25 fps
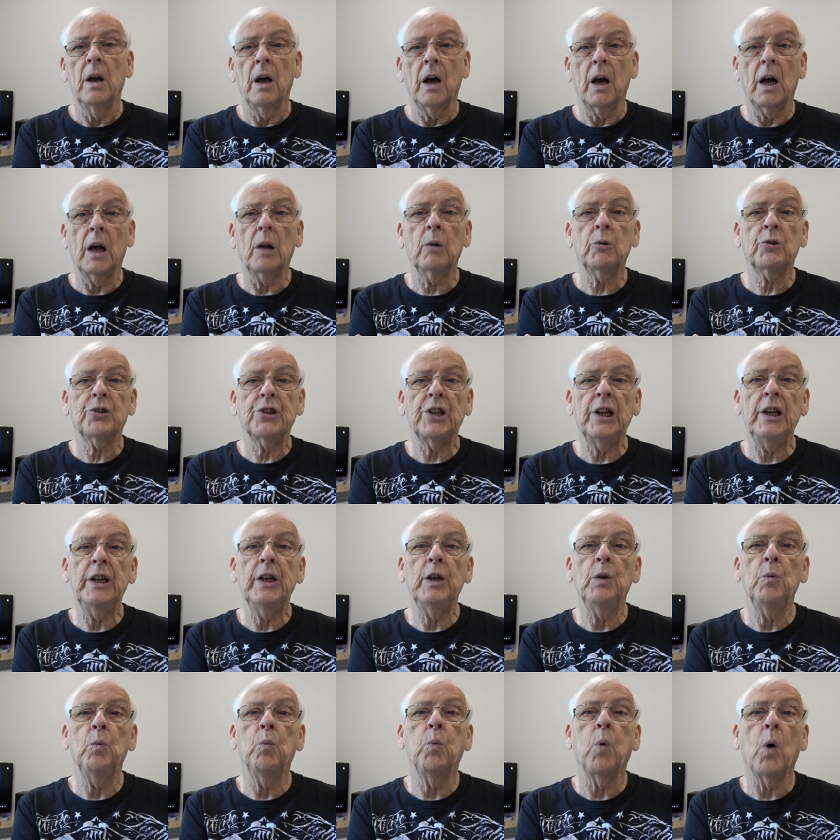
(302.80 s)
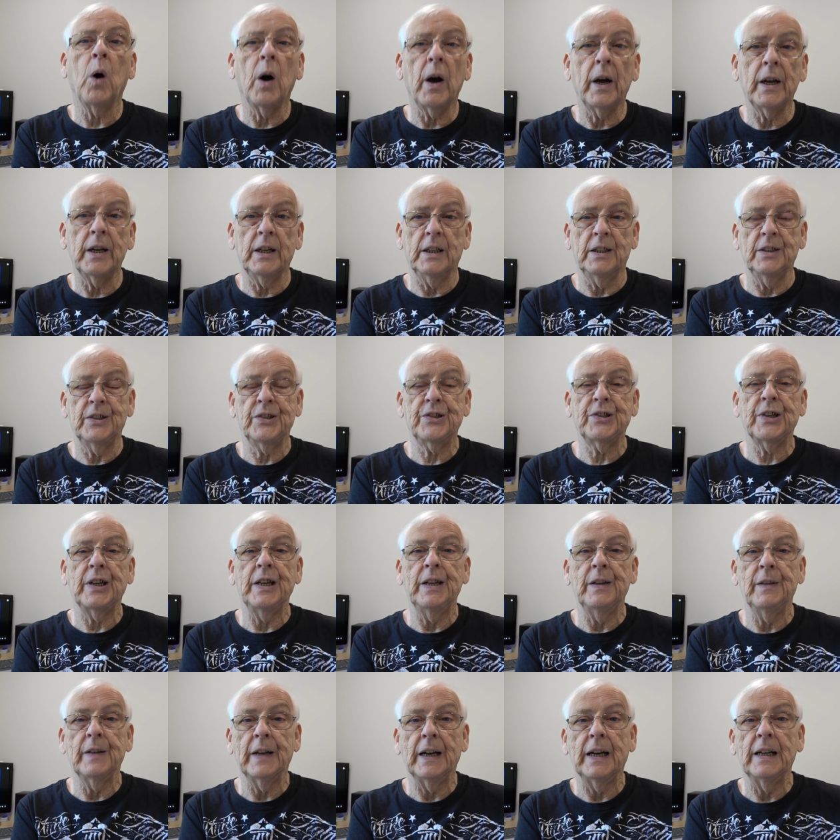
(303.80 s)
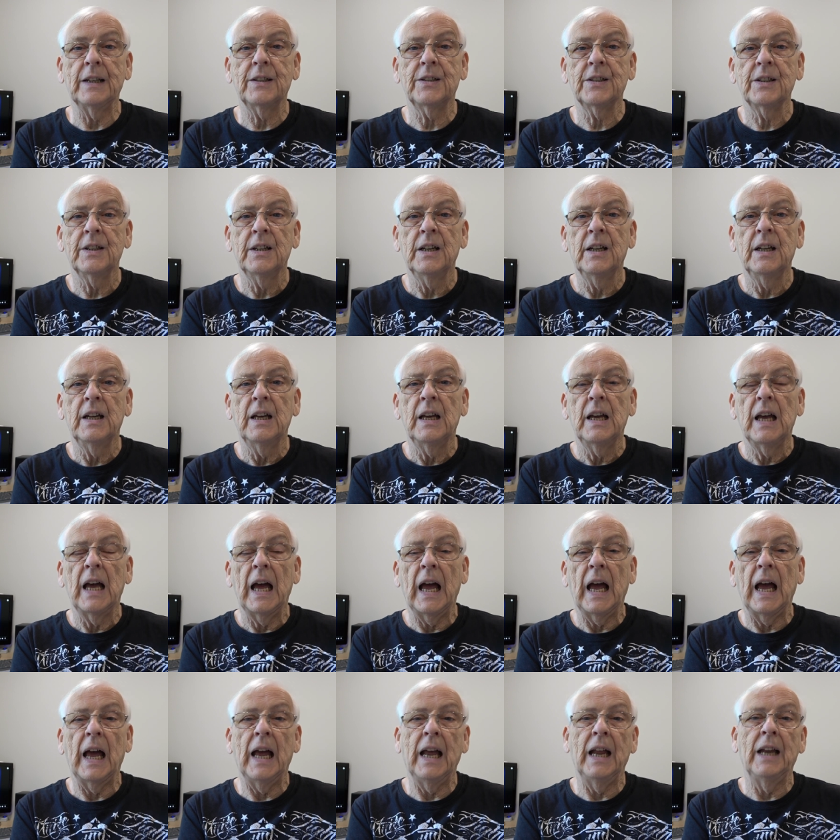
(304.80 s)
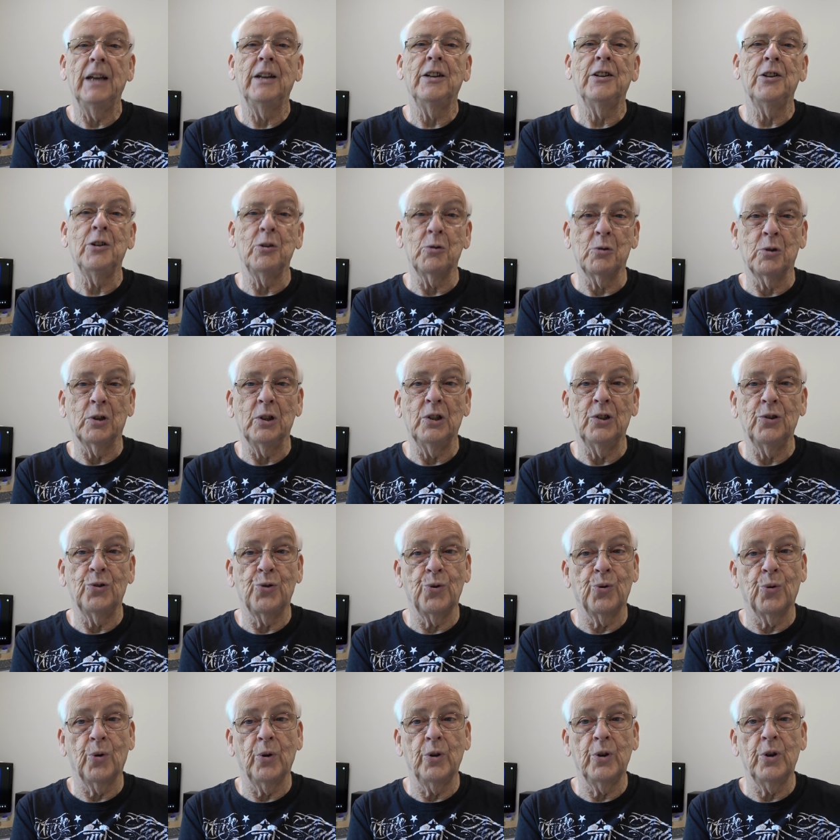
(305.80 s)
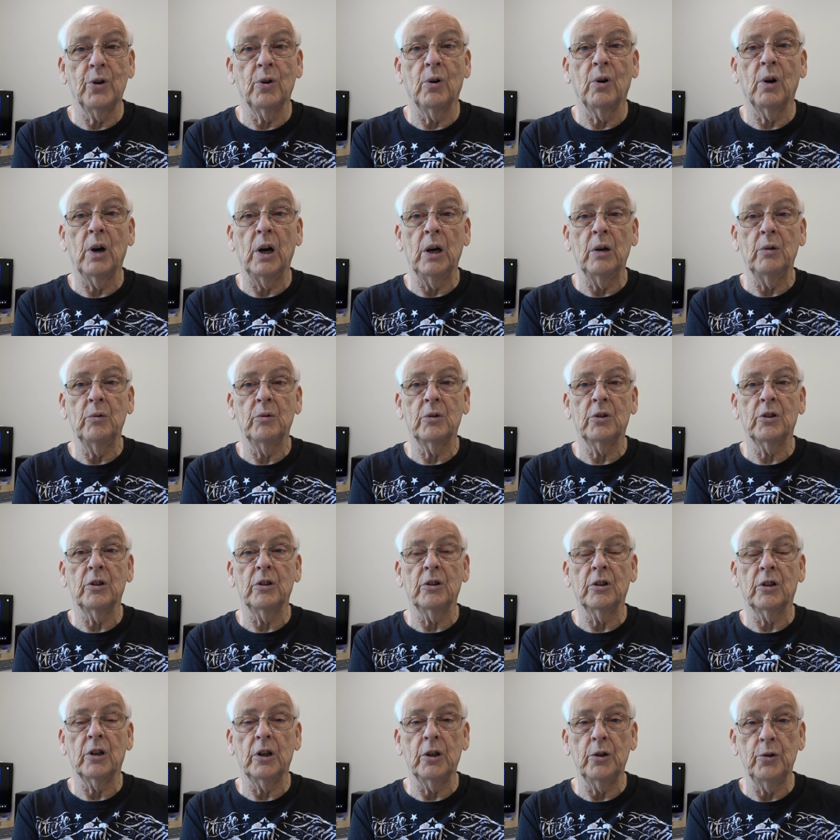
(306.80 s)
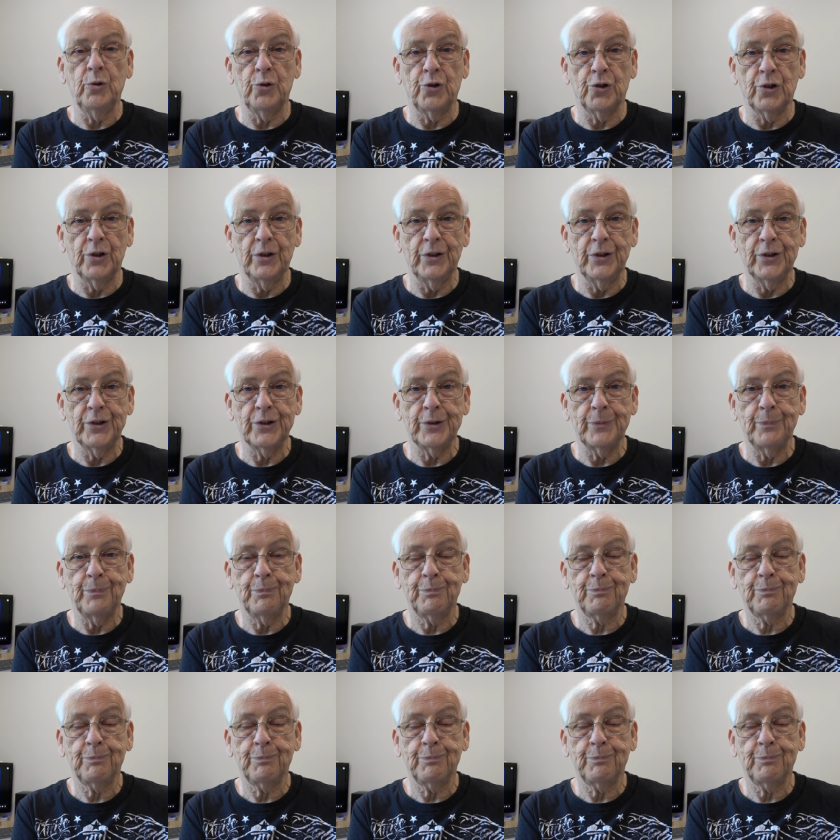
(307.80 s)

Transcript: I'll tell you why I say that, and you can draw your own conclusions.